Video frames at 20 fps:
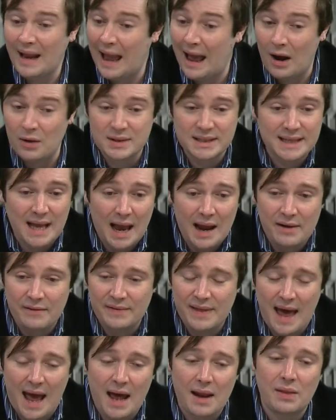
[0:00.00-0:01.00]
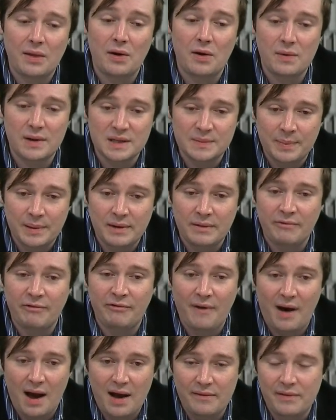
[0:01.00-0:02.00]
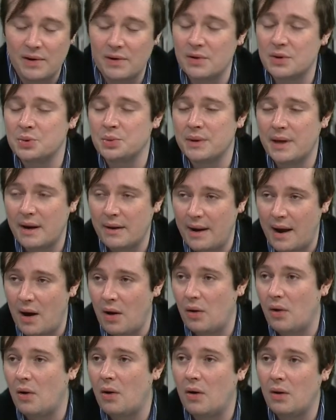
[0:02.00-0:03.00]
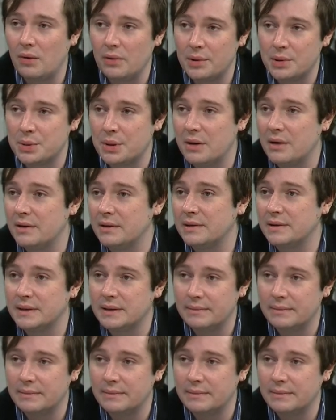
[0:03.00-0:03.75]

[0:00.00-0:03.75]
Outside of that, though, it's been 5 years without alcohol or drugs.